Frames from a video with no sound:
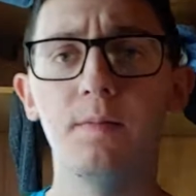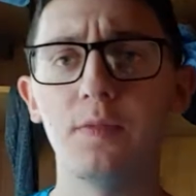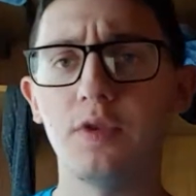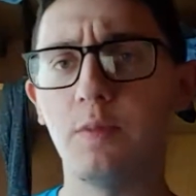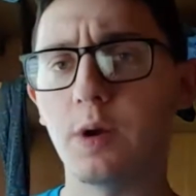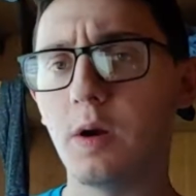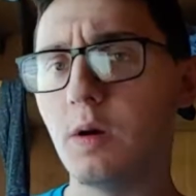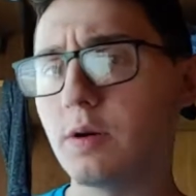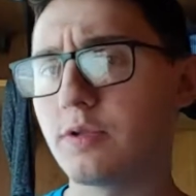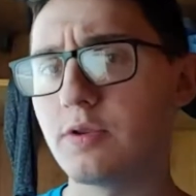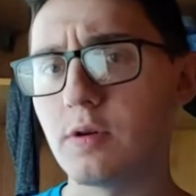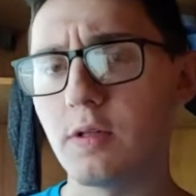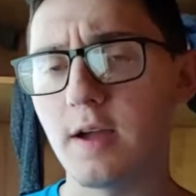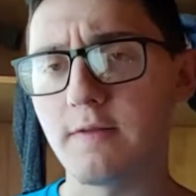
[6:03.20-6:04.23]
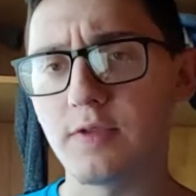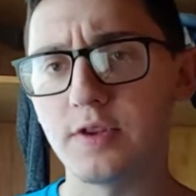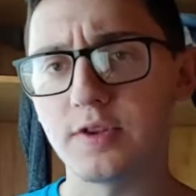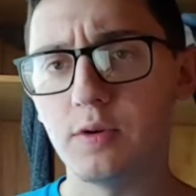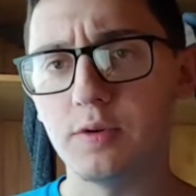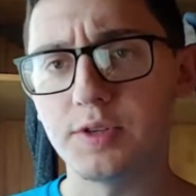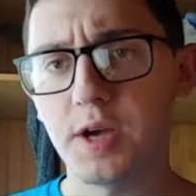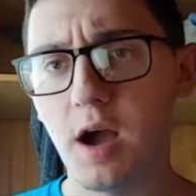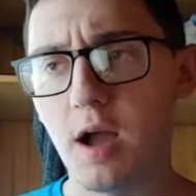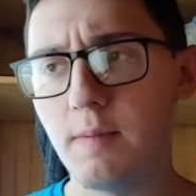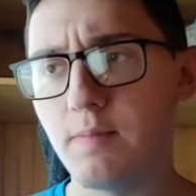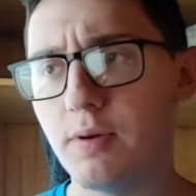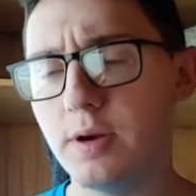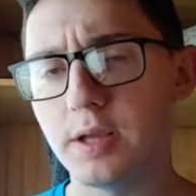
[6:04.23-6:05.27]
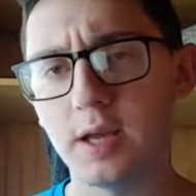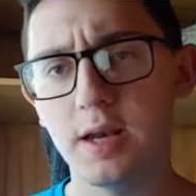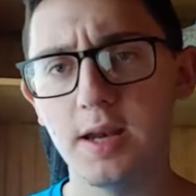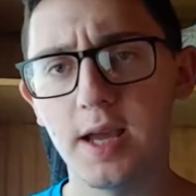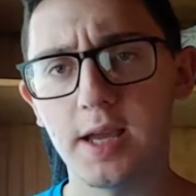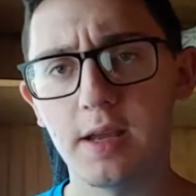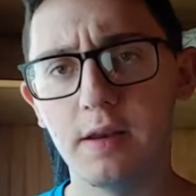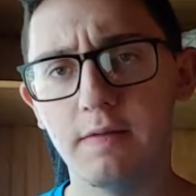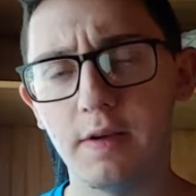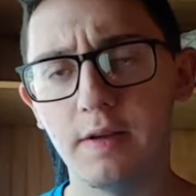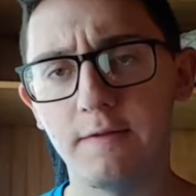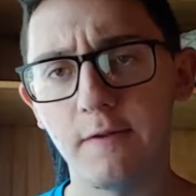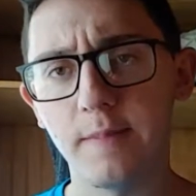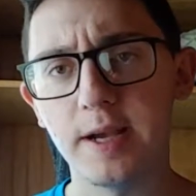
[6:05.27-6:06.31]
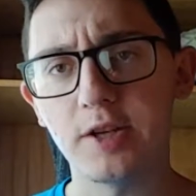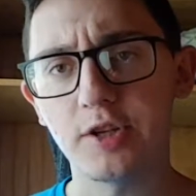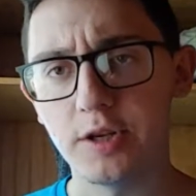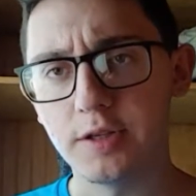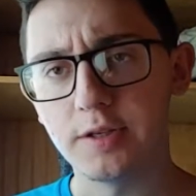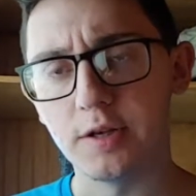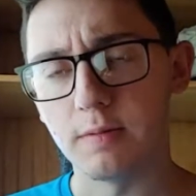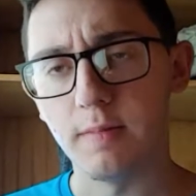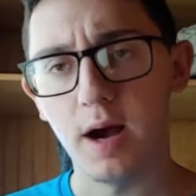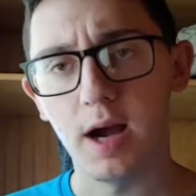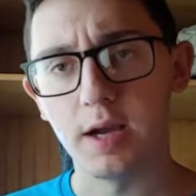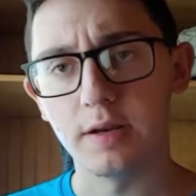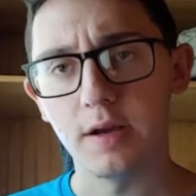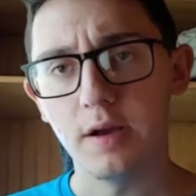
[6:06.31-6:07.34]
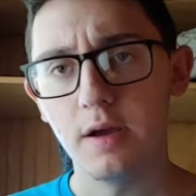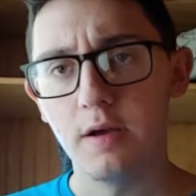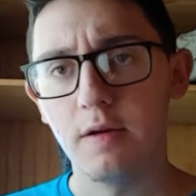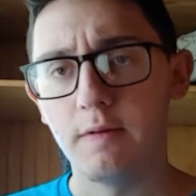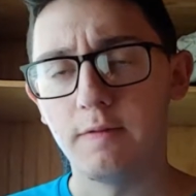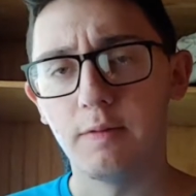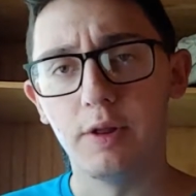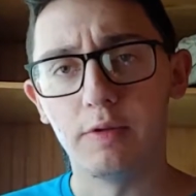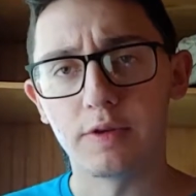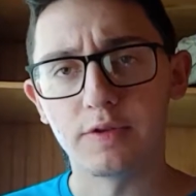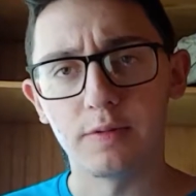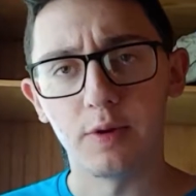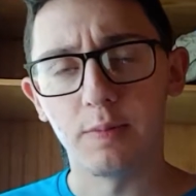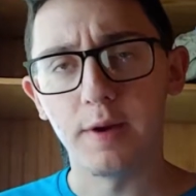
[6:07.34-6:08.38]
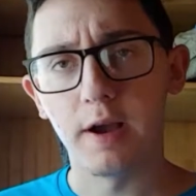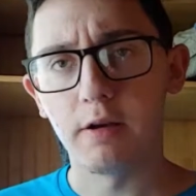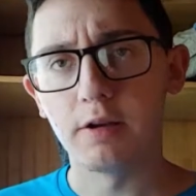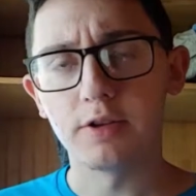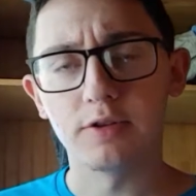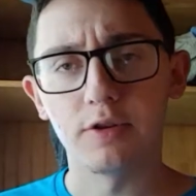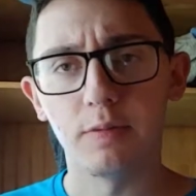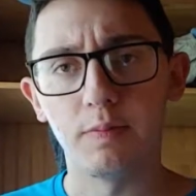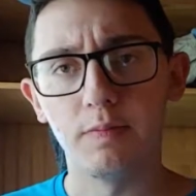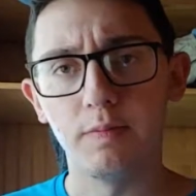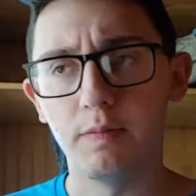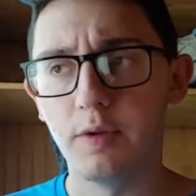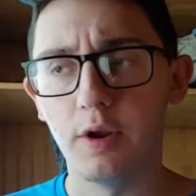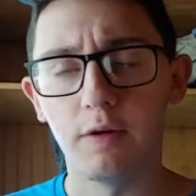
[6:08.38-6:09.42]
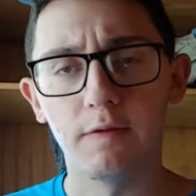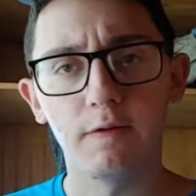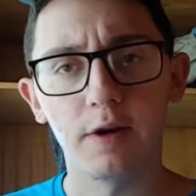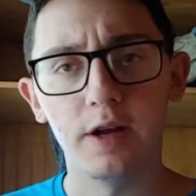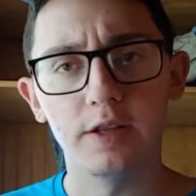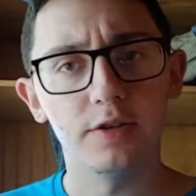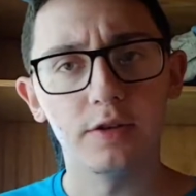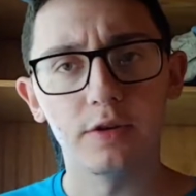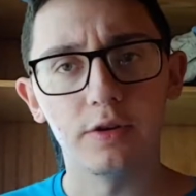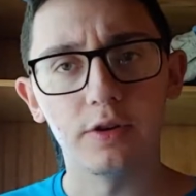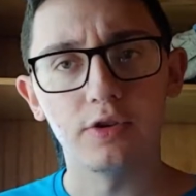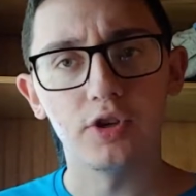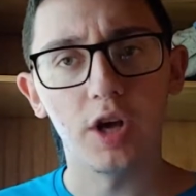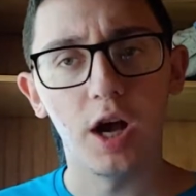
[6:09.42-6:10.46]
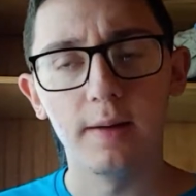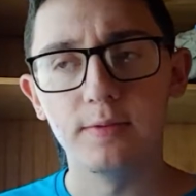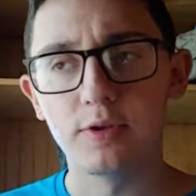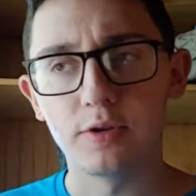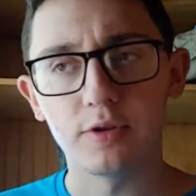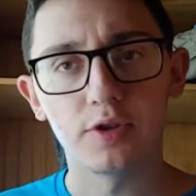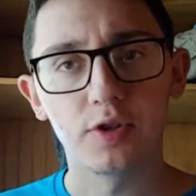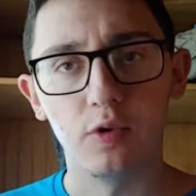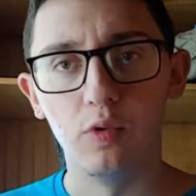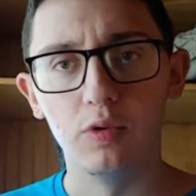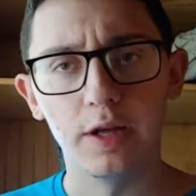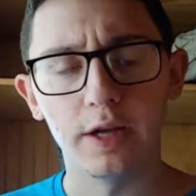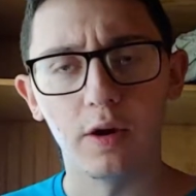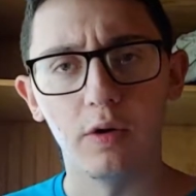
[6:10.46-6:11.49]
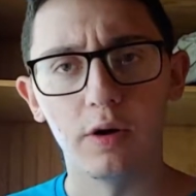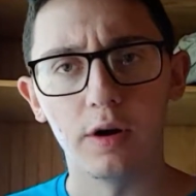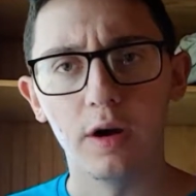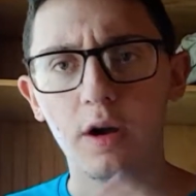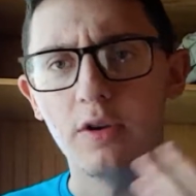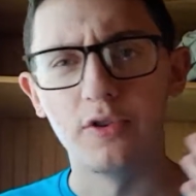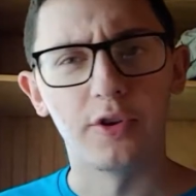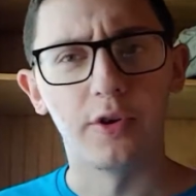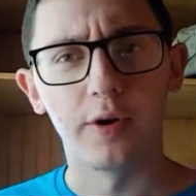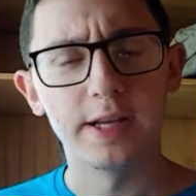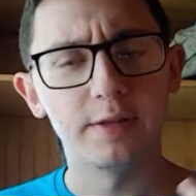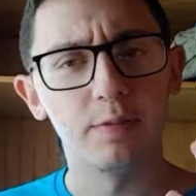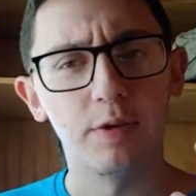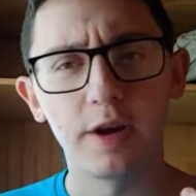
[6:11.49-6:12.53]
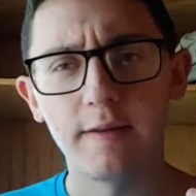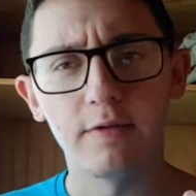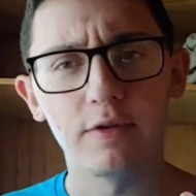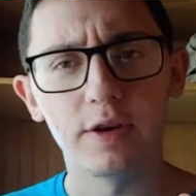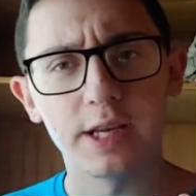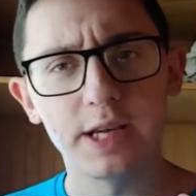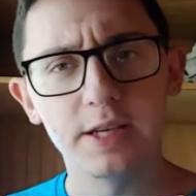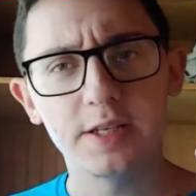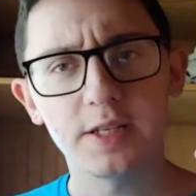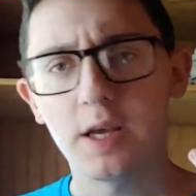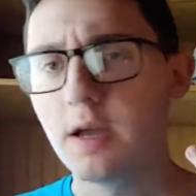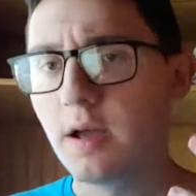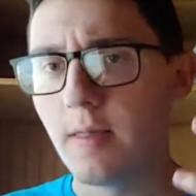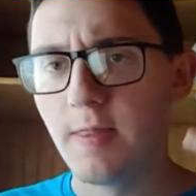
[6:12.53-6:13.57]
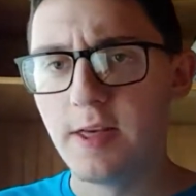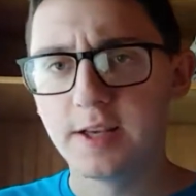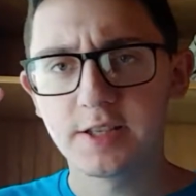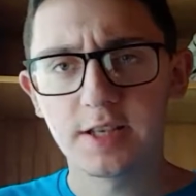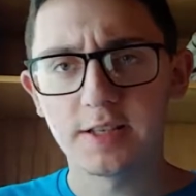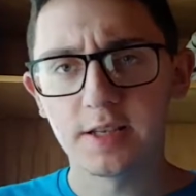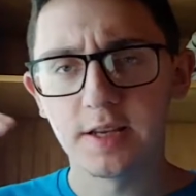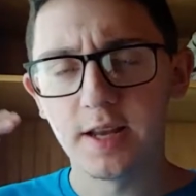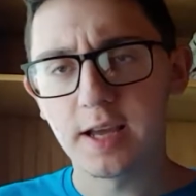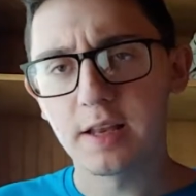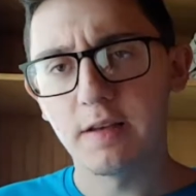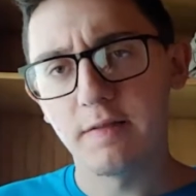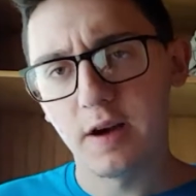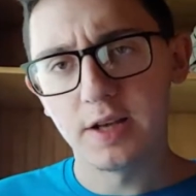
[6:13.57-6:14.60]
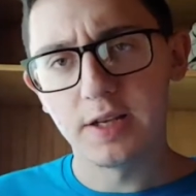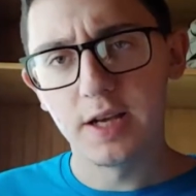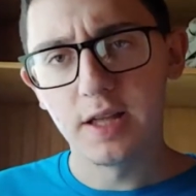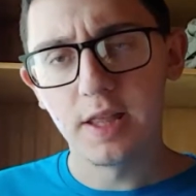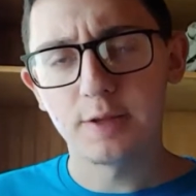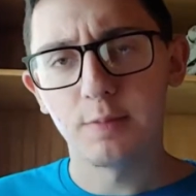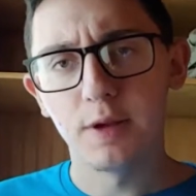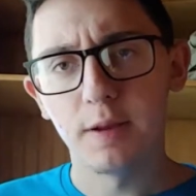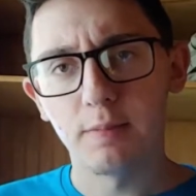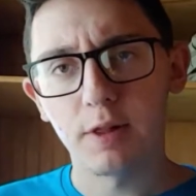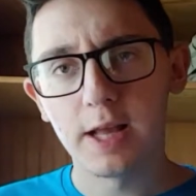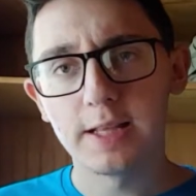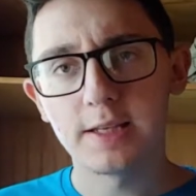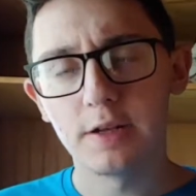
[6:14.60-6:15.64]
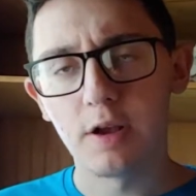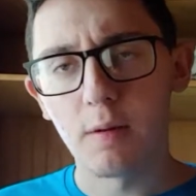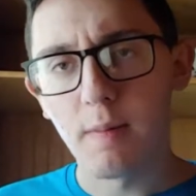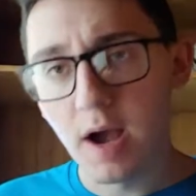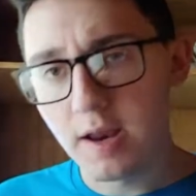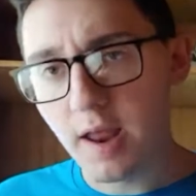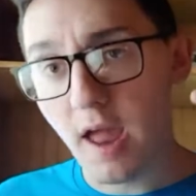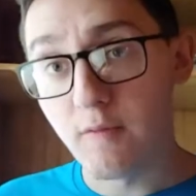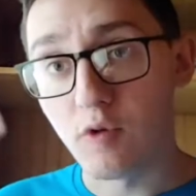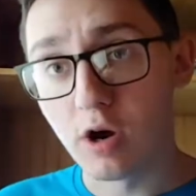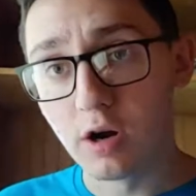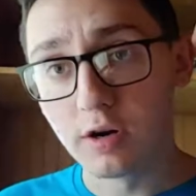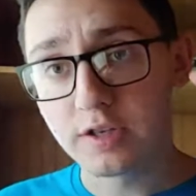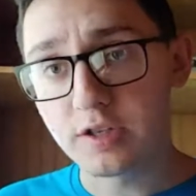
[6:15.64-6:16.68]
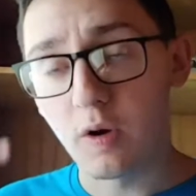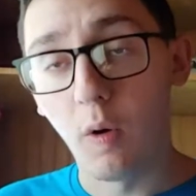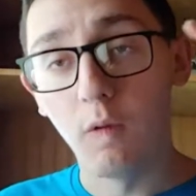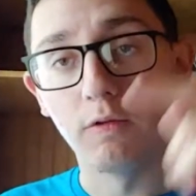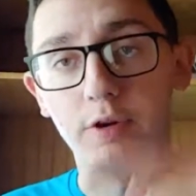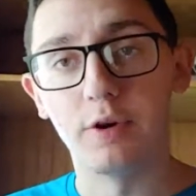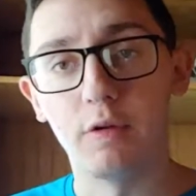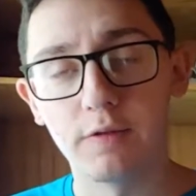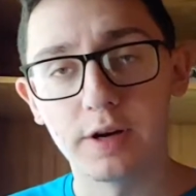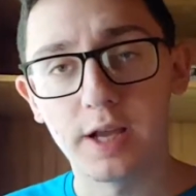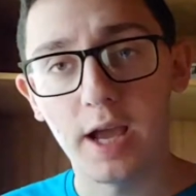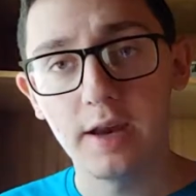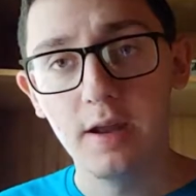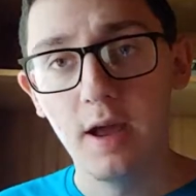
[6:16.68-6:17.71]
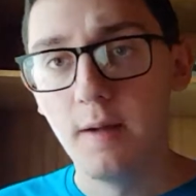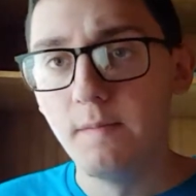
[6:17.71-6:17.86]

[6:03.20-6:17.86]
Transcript: you've been going through your life this whole time putting in negative information into your mind, whether it was from your parents or your friends or your jobs or your schooling or your grades, whatever it is. This is a negative idea that's been implanted in your mind and rehearsed over and over again